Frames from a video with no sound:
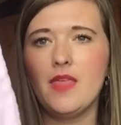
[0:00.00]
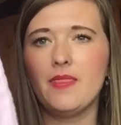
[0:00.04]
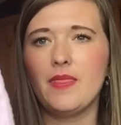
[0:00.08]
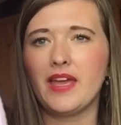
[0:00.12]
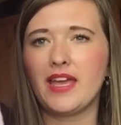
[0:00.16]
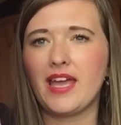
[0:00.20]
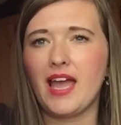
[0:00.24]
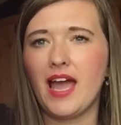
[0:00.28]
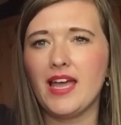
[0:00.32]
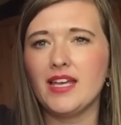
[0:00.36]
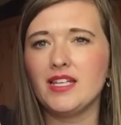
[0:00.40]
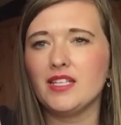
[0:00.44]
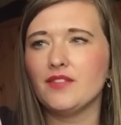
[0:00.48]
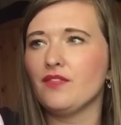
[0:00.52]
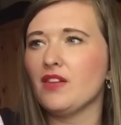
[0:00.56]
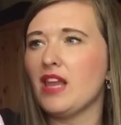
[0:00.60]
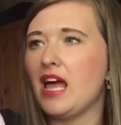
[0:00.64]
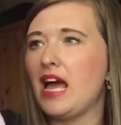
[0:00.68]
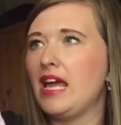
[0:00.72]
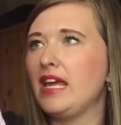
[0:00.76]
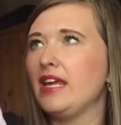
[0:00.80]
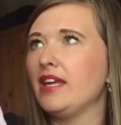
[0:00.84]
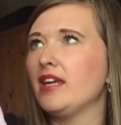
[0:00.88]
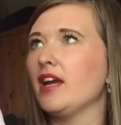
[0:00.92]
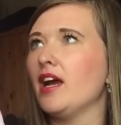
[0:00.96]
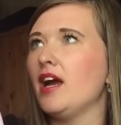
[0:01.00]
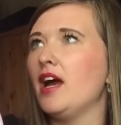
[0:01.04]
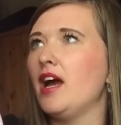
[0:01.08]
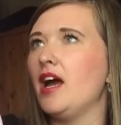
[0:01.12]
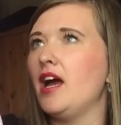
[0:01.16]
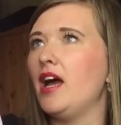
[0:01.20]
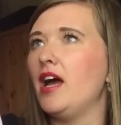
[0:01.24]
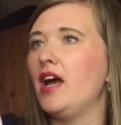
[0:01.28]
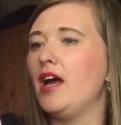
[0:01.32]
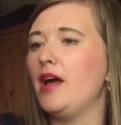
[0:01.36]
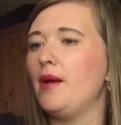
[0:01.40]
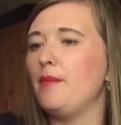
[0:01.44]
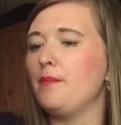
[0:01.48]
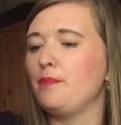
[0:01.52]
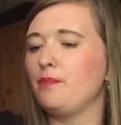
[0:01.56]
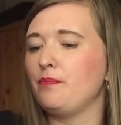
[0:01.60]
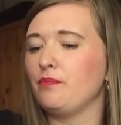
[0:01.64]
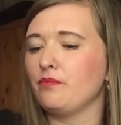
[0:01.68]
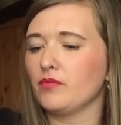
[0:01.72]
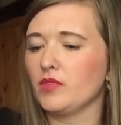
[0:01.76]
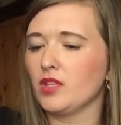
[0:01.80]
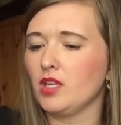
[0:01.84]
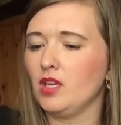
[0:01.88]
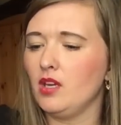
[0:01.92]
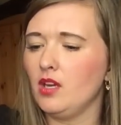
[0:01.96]
They're kind of like
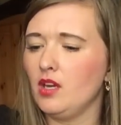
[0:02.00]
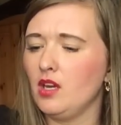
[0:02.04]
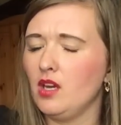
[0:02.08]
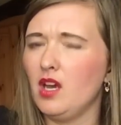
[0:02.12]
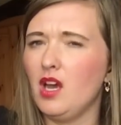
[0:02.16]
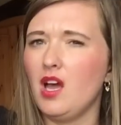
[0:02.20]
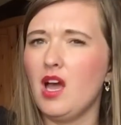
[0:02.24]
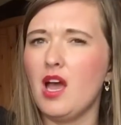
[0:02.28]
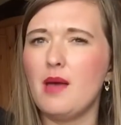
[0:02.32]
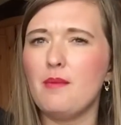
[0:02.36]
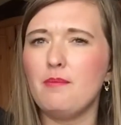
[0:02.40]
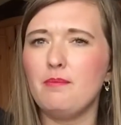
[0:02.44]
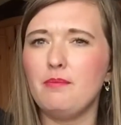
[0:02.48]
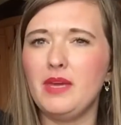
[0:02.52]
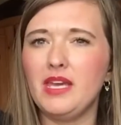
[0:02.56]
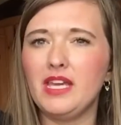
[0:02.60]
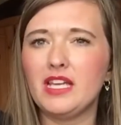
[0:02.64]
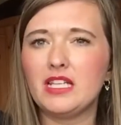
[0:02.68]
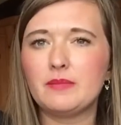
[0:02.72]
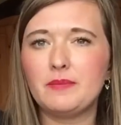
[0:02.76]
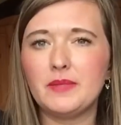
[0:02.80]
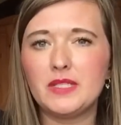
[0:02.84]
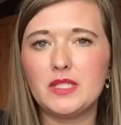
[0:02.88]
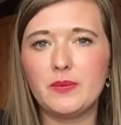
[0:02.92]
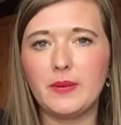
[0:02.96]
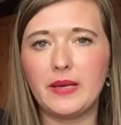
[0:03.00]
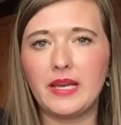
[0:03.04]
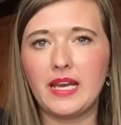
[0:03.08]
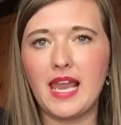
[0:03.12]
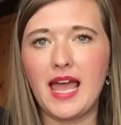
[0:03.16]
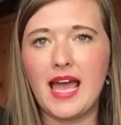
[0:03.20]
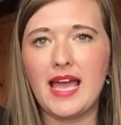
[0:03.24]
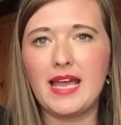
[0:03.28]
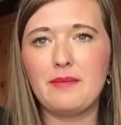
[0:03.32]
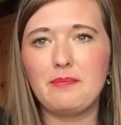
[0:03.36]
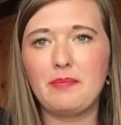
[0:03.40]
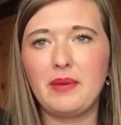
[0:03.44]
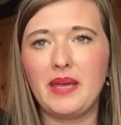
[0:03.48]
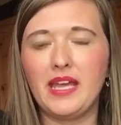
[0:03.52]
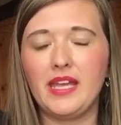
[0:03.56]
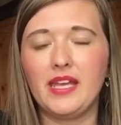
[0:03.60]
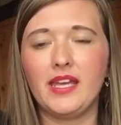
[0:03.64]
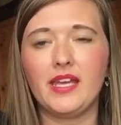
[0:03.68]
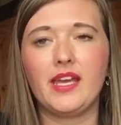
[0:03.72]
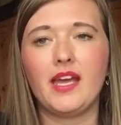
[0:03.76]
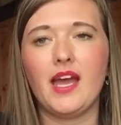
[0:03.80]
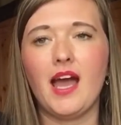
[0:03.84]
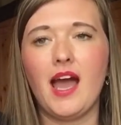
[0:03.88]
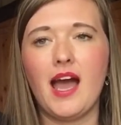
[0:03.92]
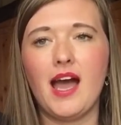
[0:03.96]
a mix between light
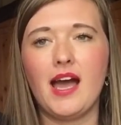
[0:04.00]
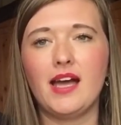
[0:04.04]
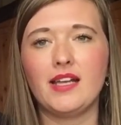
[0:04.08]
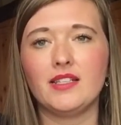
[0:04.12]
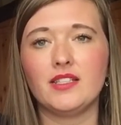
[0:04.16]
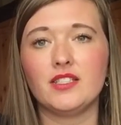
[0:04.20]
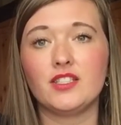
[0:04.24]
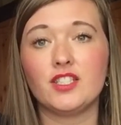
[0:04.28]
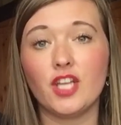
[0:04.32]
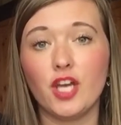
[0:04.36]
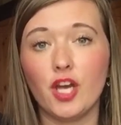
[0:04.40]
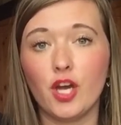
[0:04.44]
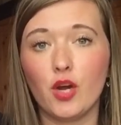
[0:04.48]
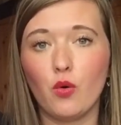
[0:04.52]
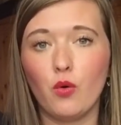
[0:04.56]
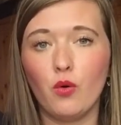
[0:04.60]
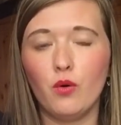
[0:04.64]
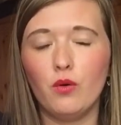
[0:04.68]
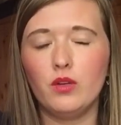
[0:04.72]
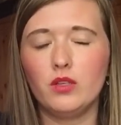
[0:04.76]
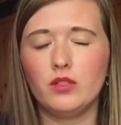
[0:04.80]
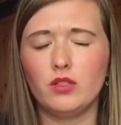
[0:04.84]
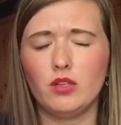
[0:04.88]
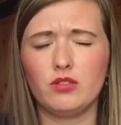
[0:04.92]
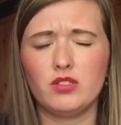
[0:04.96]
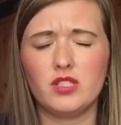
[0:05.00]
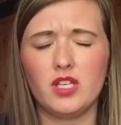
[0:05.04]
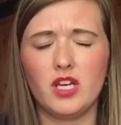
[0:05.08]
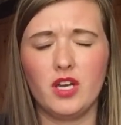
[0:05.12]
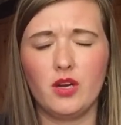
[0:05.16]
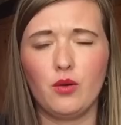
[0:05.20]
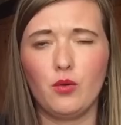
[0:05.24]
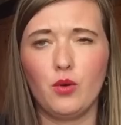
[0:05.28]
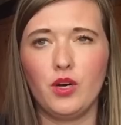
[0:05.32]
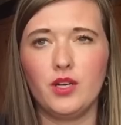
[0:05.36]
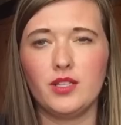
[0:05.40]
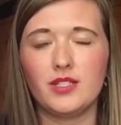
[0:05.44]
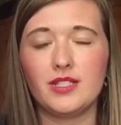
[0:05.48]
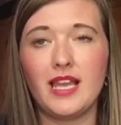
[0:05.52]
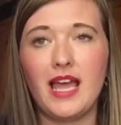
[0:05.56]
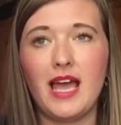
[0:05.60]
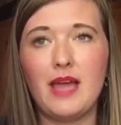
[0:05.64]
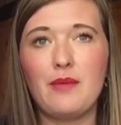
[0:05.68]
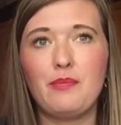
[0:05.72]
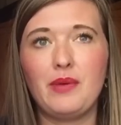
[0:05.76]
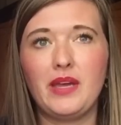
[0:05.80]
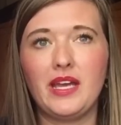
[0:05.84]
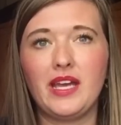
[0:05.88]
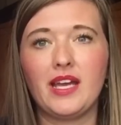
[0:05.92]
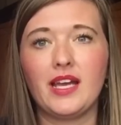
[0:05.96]
pink and
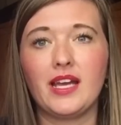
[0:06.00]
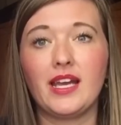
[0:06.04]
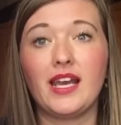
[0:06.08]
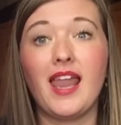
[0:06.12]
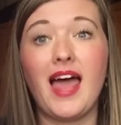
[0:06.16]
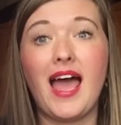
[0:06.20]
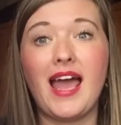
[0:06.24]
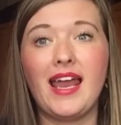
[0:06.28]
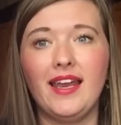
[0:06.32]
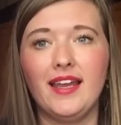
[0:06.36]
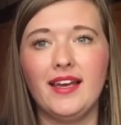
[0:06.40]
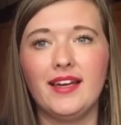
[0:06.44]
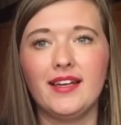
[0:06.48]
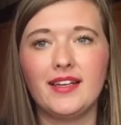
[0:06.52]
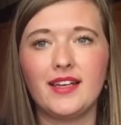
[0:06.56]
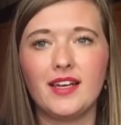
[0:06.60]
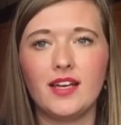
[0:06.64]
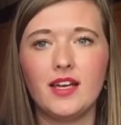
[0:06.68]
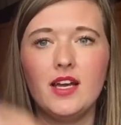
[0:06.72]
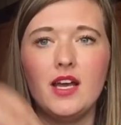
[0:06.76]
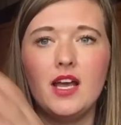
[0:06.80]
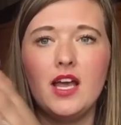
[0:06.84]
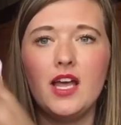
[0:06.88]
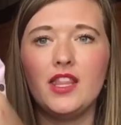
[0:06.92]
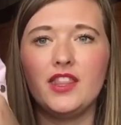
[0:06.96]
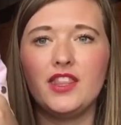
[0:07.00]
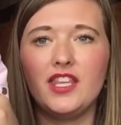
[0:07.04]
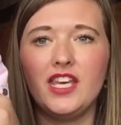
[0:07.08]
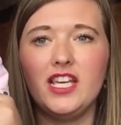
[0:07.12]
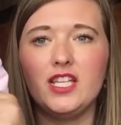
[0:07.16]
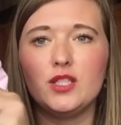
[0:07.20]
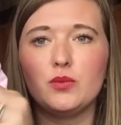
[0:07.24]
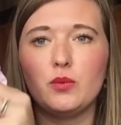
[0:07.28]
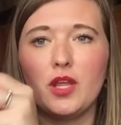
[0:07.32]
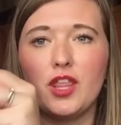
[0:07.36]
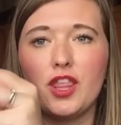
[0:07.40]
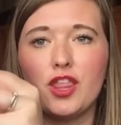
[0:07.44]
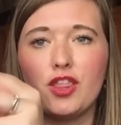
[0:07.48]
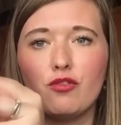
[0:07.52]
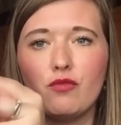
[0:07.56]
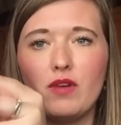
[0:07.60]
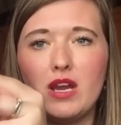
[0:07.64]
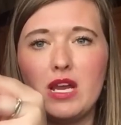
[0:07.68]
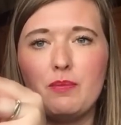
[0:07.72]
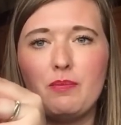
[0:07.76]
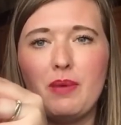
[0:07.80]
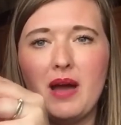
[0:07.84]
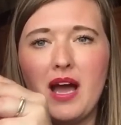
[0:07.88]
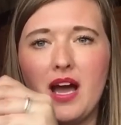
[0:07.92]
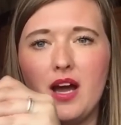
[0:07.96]
light pink and lilac. These were
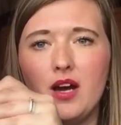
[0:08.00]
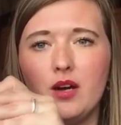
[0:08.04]
£3.